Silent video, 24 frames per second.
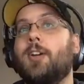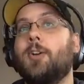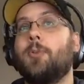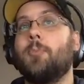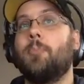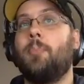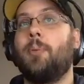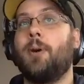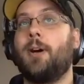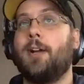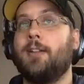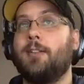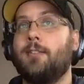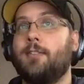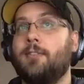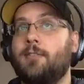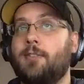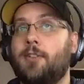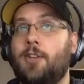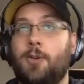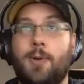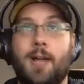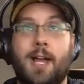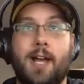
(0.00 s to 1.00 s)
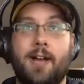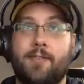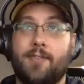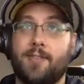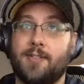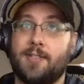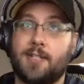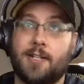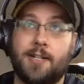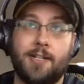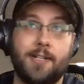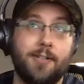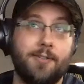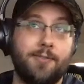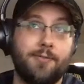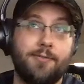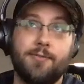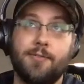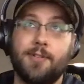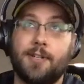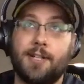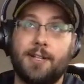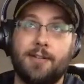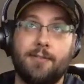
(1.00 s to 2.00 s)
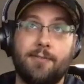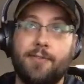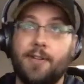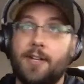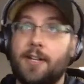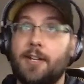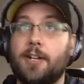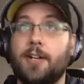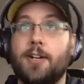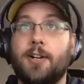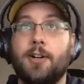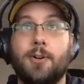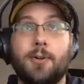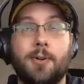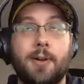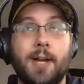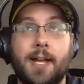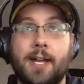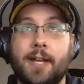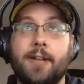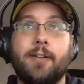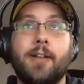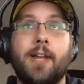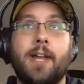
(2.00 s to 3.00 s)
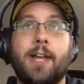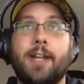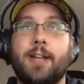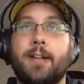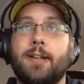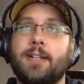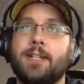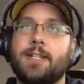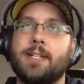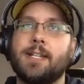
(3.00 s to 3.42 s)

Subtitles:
but you have a ton of video and